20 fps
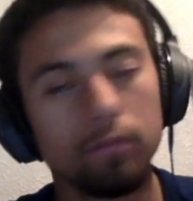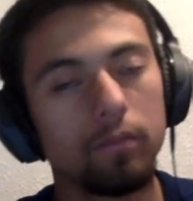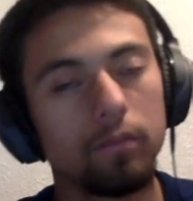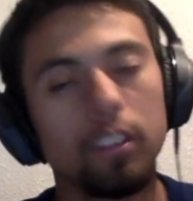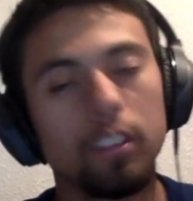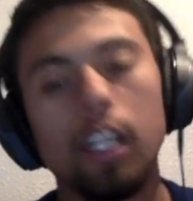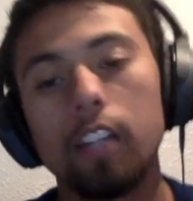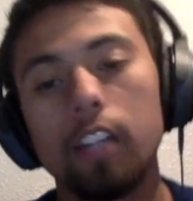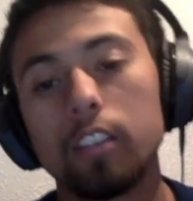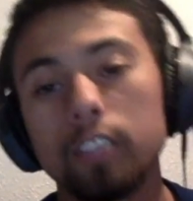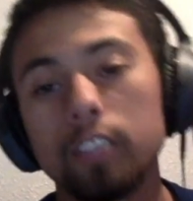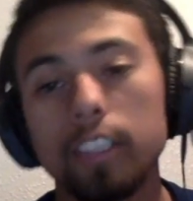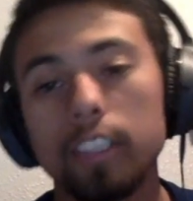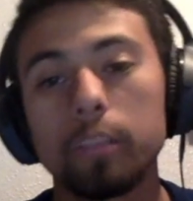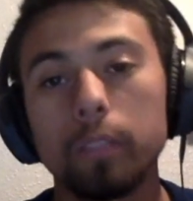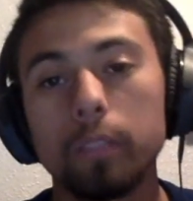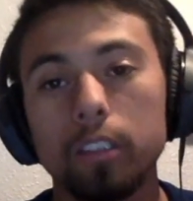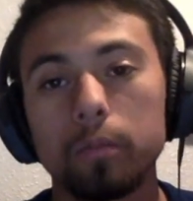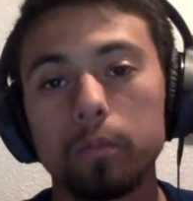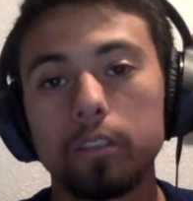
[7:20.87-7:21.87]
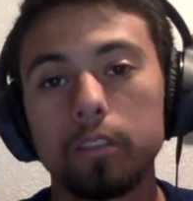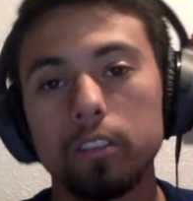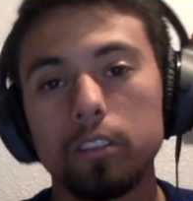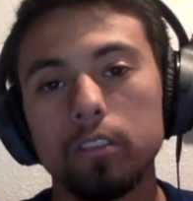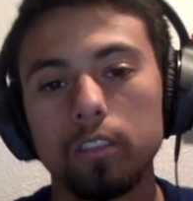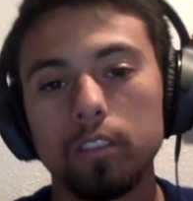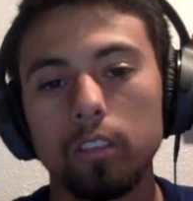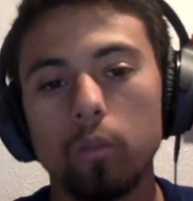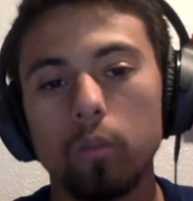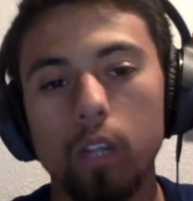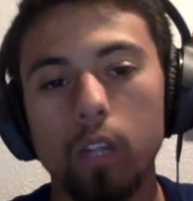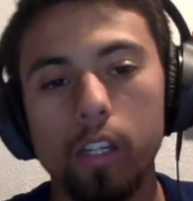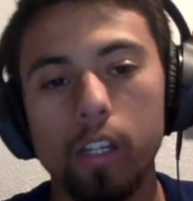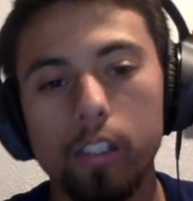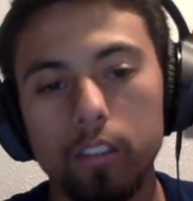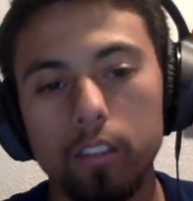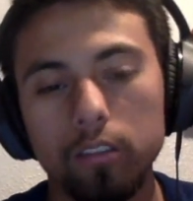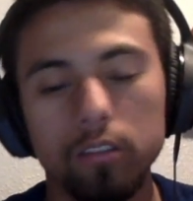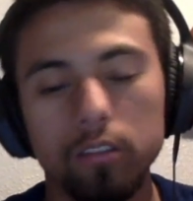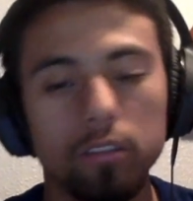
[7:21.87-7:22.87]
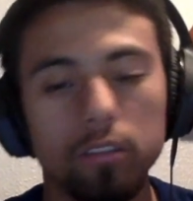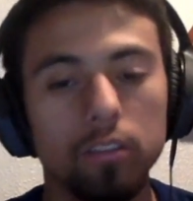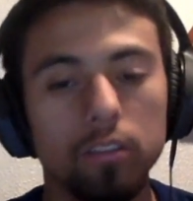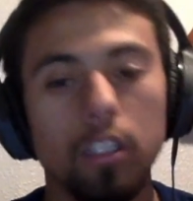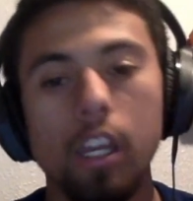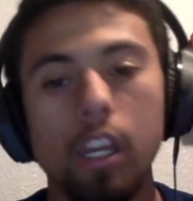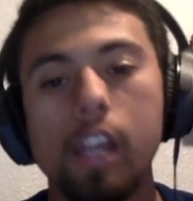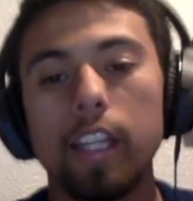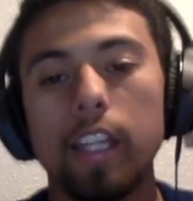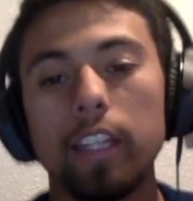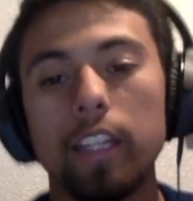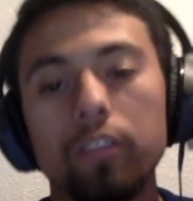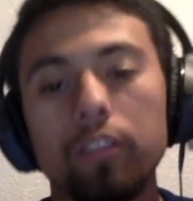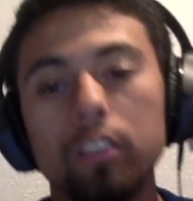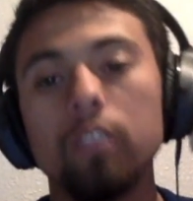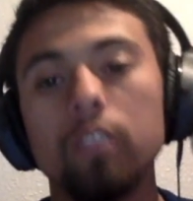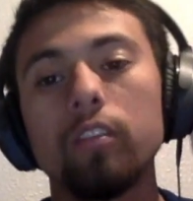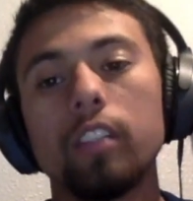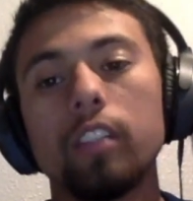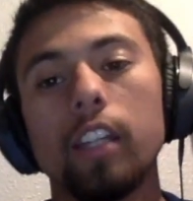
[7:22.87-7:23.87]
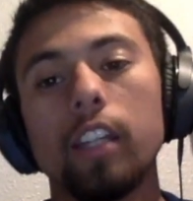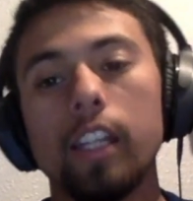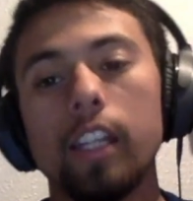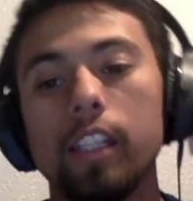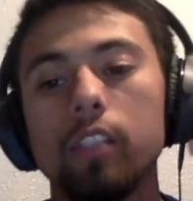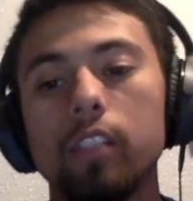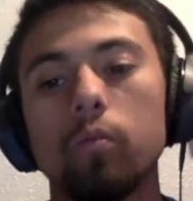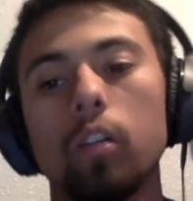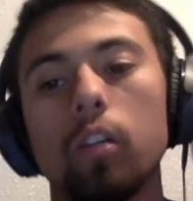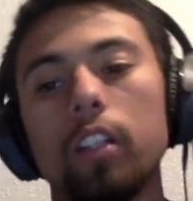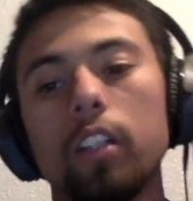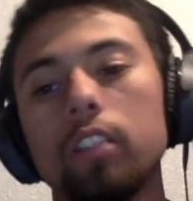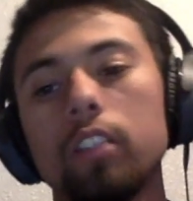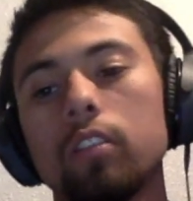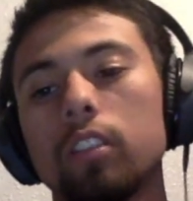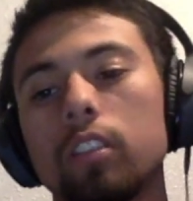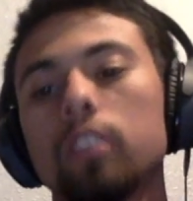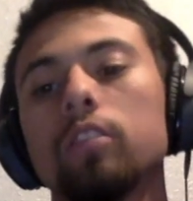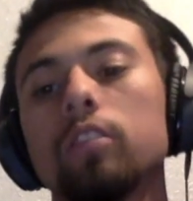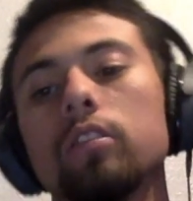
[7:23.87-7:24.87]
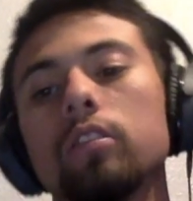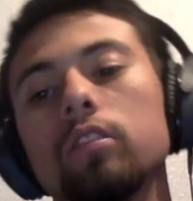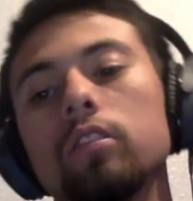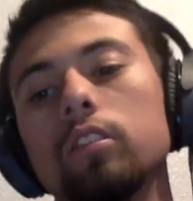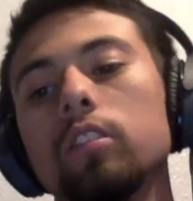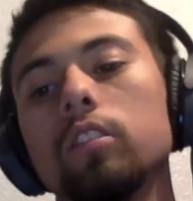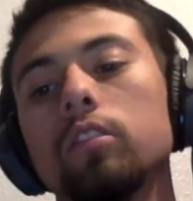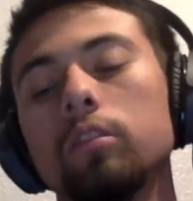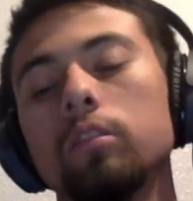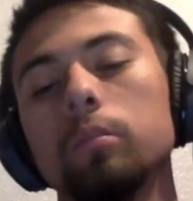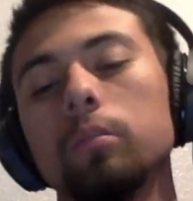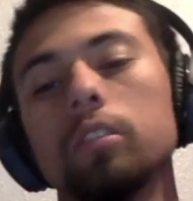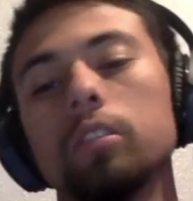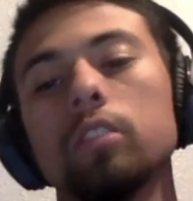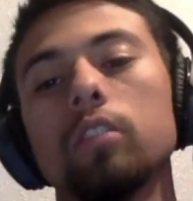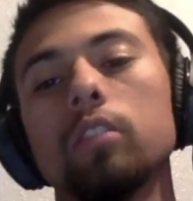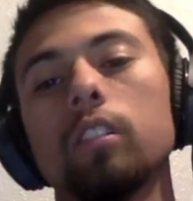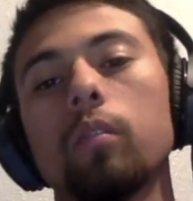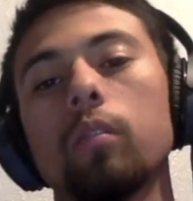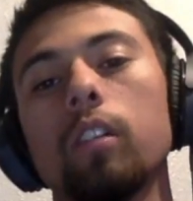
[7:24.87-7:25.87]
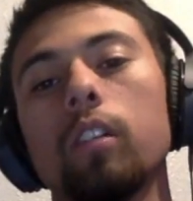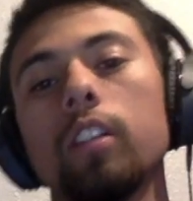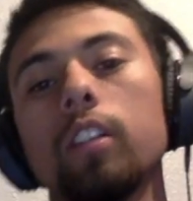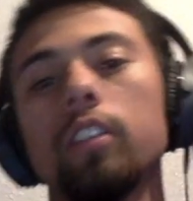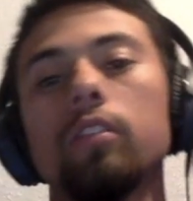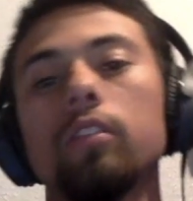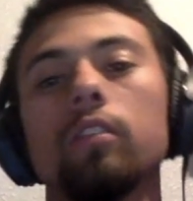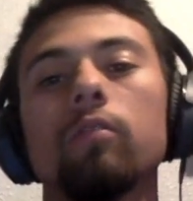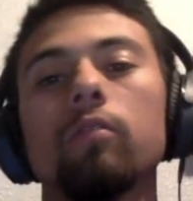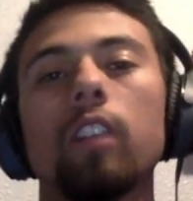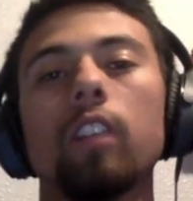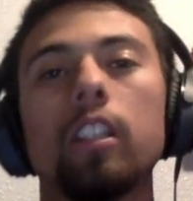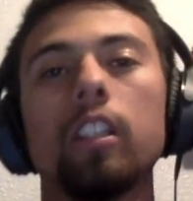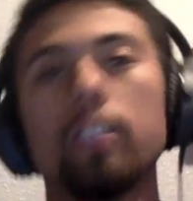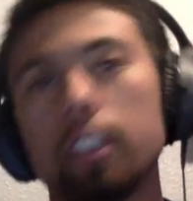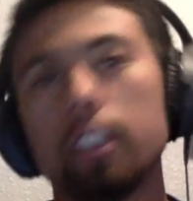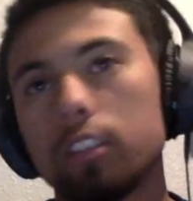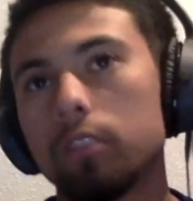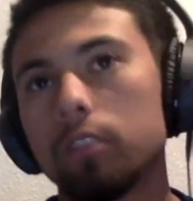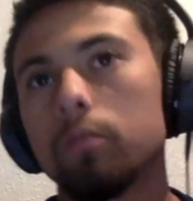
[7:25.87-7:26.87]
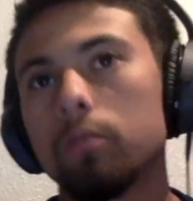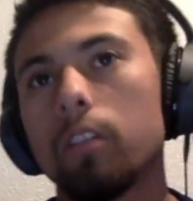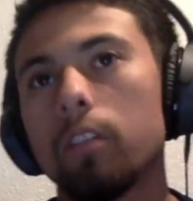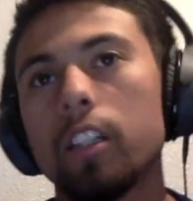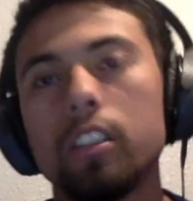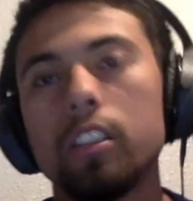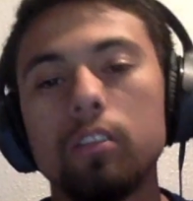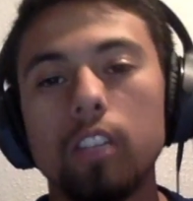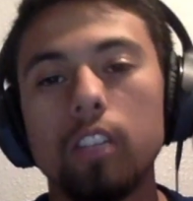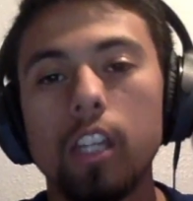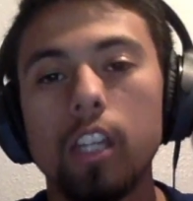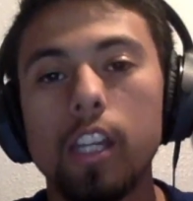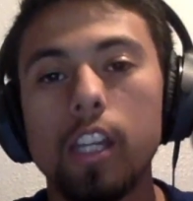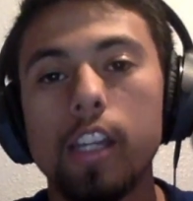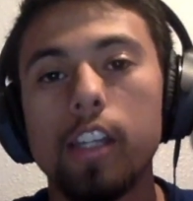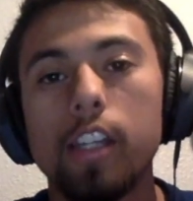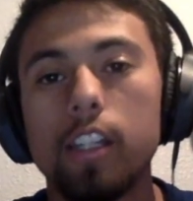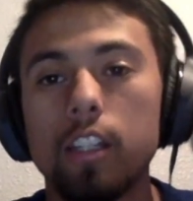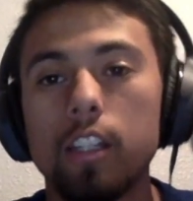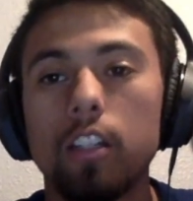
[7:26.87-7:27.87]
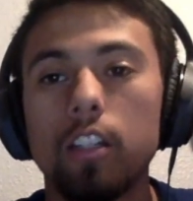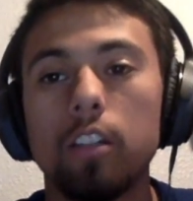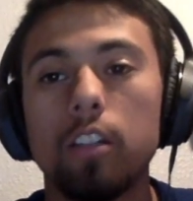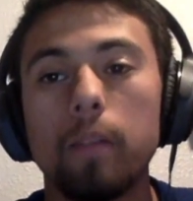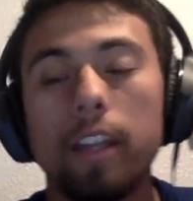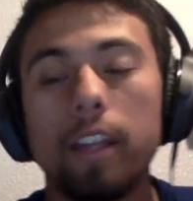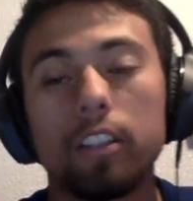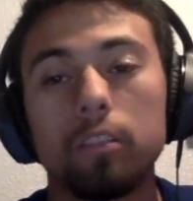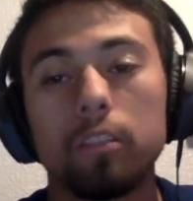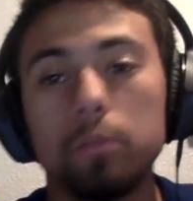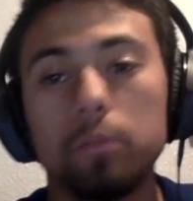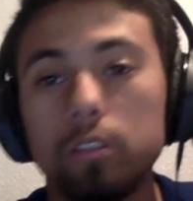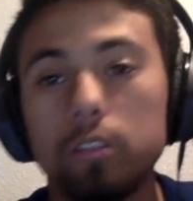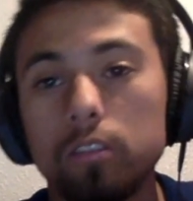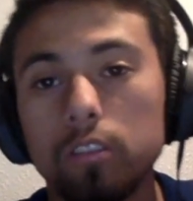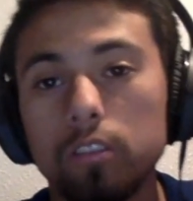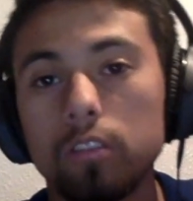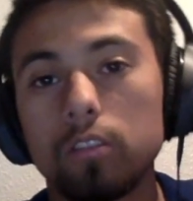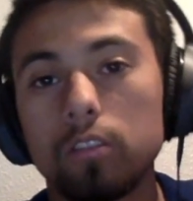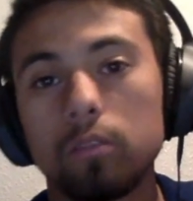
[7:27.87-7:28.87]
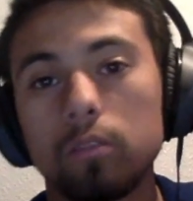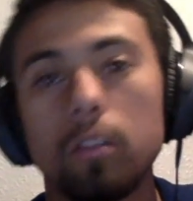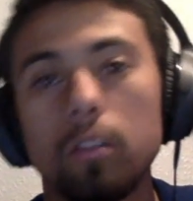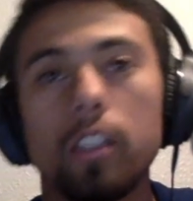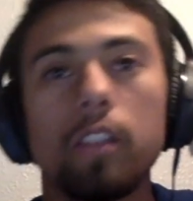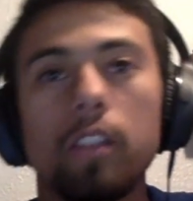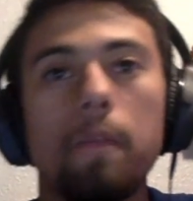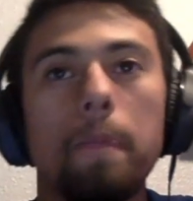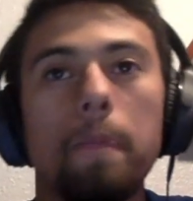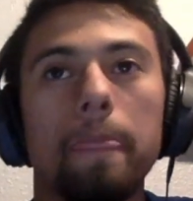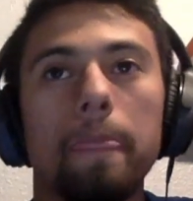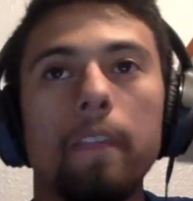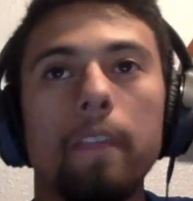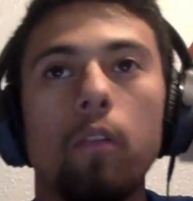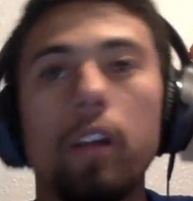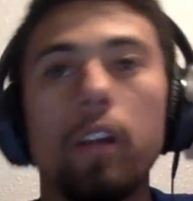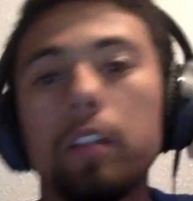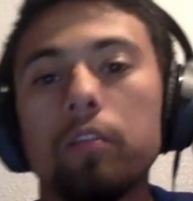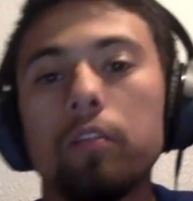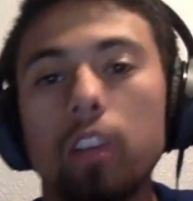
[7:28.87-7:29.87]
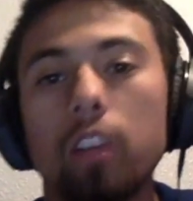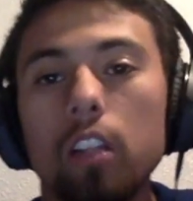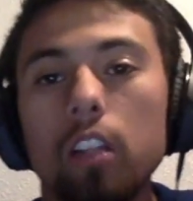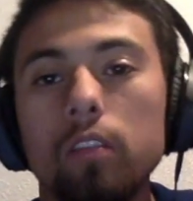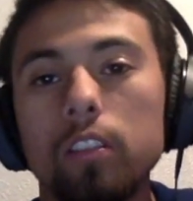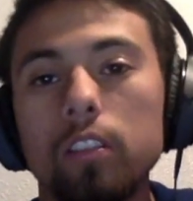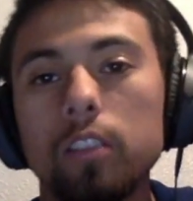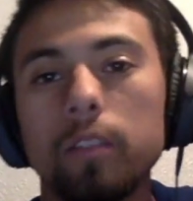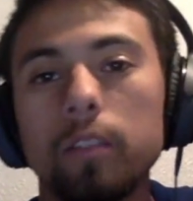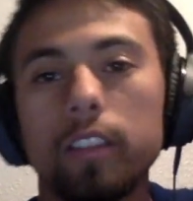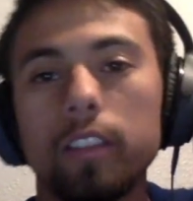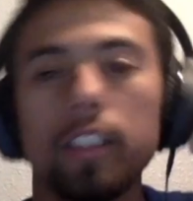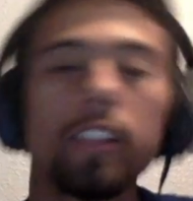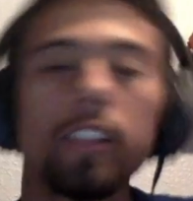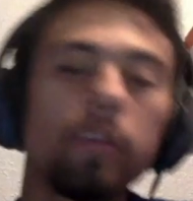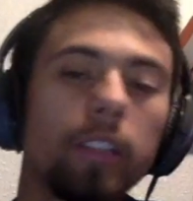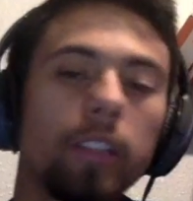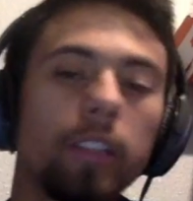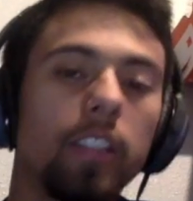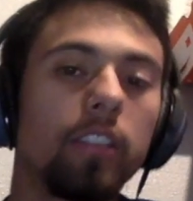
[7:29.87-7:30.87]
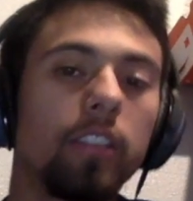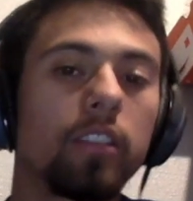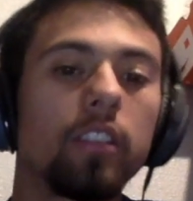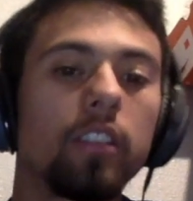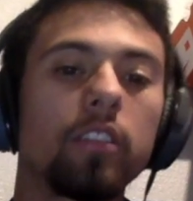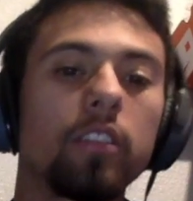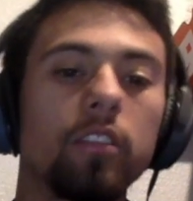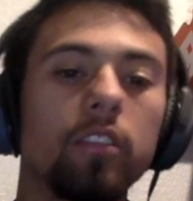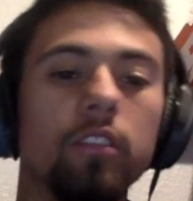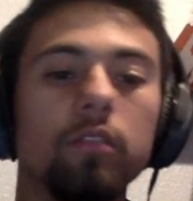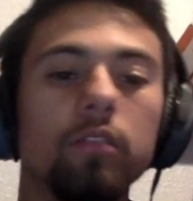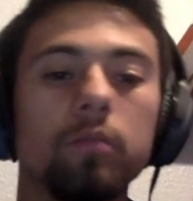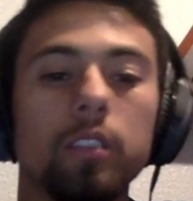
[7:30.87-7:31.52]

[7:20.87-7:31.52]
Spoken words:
I don't know, that's my opinion. Like, why, like, if you even hate, why are you on their YouTube, you know? Like, why are you at their music, or why are you following them? Like, that doesn't make any sense, you know?